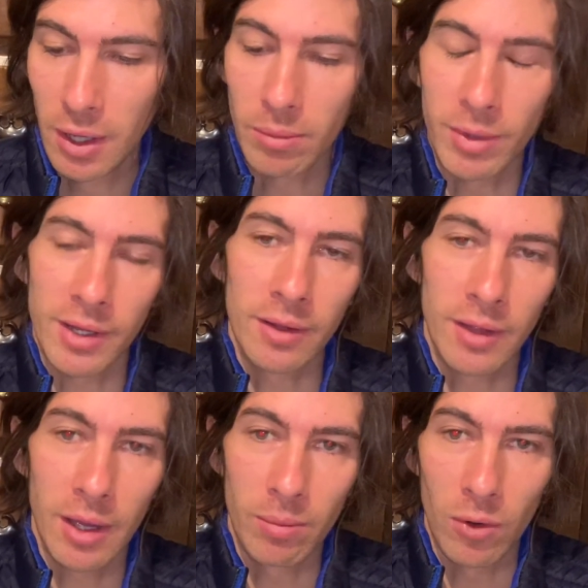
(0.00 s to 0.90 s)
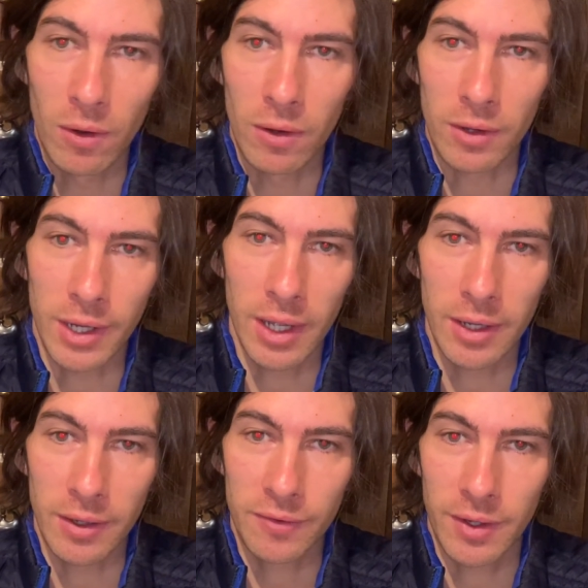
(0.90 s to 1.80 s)
making that more
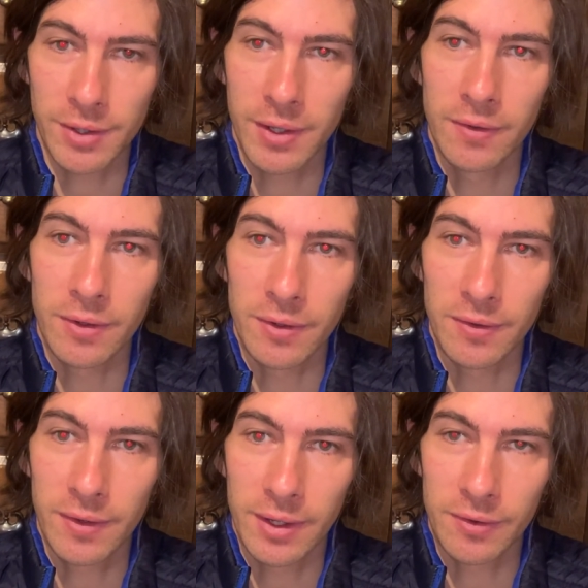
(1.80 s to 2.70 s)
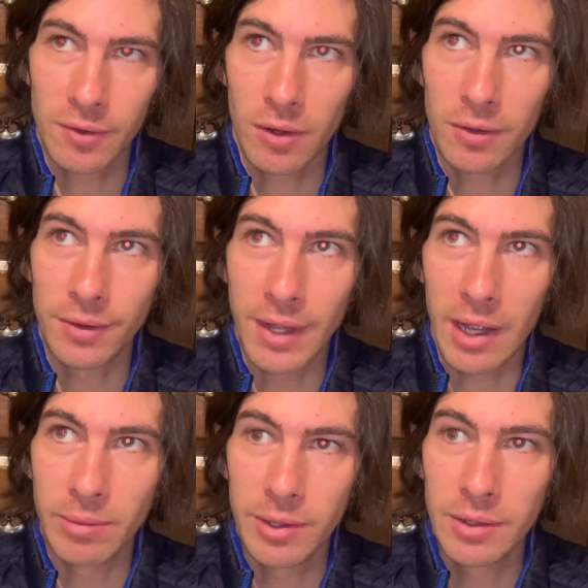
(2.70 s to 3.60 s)
organic, such as there's things called
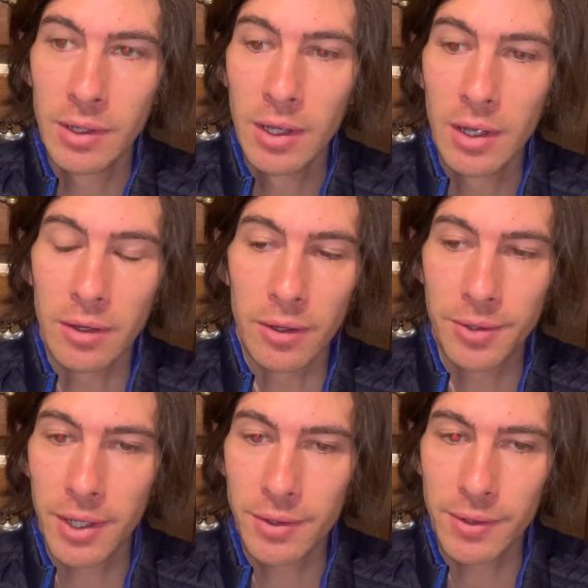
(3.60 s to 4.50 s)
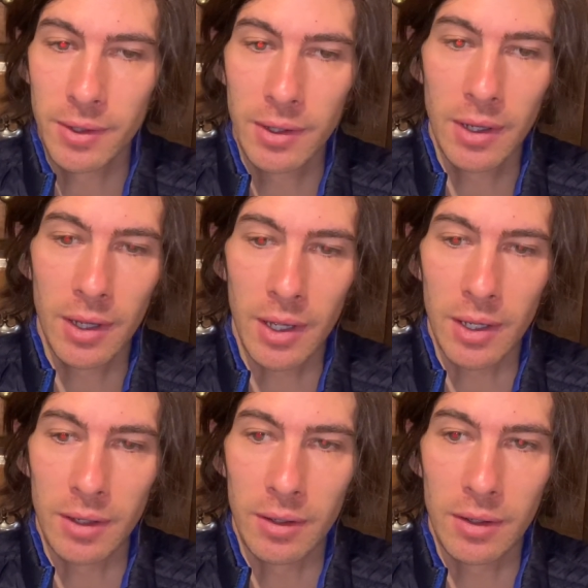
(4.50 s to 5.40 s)
diamond notation,
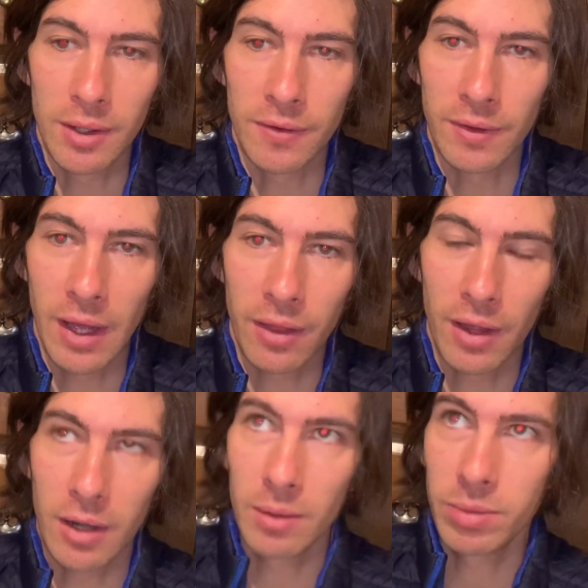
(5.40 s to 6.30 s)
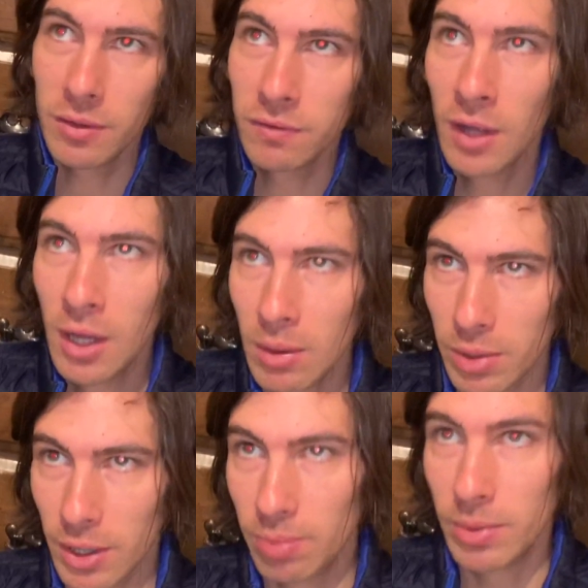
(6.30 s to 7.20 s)
and it's not thought up of, but
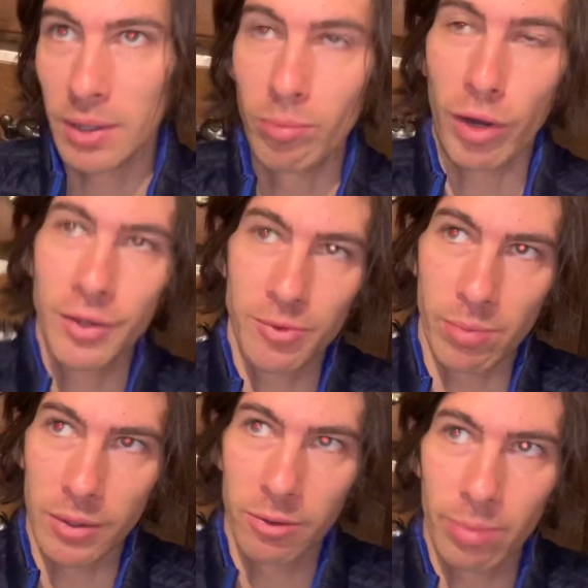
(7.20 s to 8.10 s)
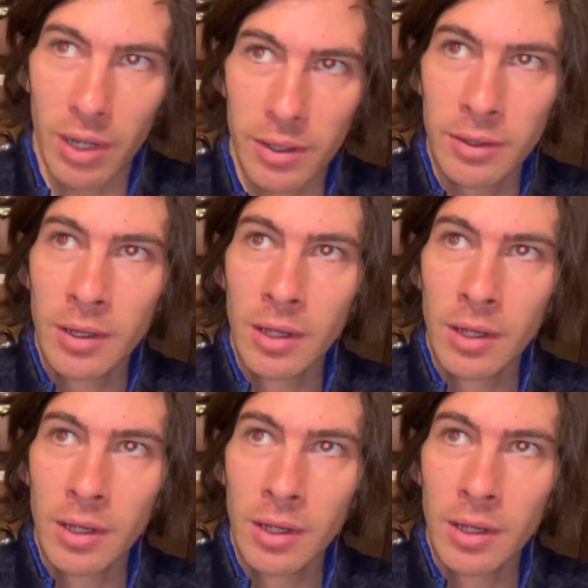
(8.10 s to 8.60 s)
it can be a branch built upon,